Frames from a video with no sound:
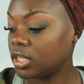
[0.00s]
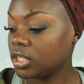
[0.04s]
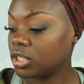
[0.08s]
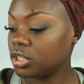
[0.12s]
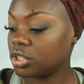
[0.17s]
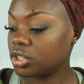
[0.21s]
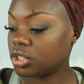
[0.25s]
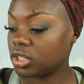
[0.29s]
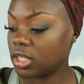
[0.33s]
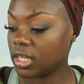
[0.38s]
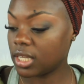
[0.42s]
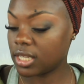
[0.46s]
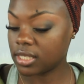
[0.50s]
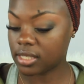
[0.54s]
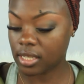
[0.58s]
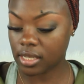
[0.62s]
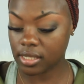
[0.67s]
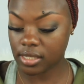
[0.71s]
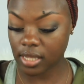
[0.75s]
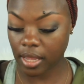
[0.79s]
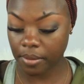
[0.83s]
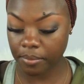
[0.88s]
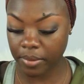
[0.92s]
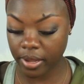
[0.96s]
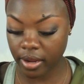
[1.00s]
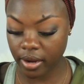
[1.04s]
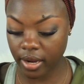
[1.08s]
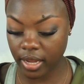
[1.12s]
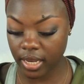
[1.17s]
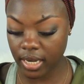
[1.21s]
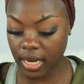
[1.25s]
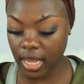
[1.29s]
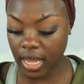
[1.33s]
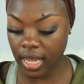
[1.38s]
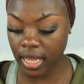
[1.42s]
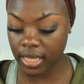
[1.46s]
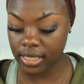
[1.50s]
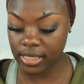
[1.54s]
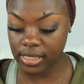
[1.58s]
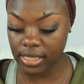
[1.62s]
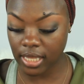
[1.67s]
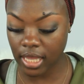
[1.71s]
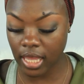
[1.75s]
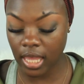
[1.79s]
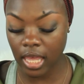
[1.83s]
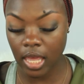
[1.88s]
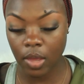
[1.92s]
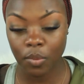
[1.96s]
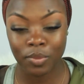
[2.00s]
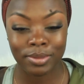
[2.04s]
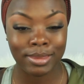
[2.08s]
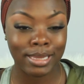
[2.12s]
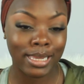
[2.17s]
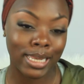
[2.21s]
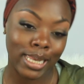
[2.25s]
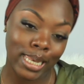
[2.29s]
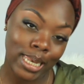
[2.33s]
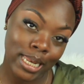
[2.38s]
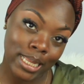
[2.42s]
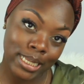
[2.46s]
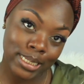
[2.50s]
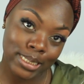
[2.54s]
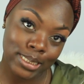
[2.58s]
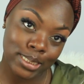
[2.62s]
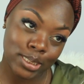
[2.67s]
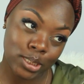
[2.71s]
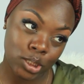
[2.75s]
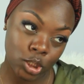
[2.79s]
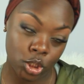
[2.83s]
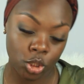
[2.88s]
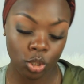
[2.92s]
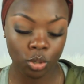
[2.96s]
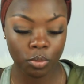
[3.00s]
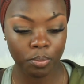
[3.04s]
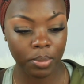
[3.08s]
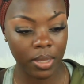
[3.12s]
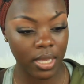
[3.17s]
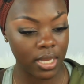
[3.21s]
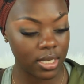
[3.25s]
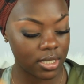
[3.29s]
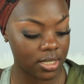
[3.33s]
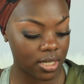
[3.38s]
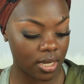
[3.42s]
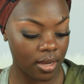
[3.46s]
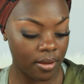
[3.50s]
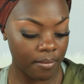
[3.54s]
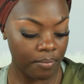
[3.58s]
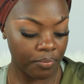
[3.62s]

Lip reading: She is a Siberian Husky with a little bit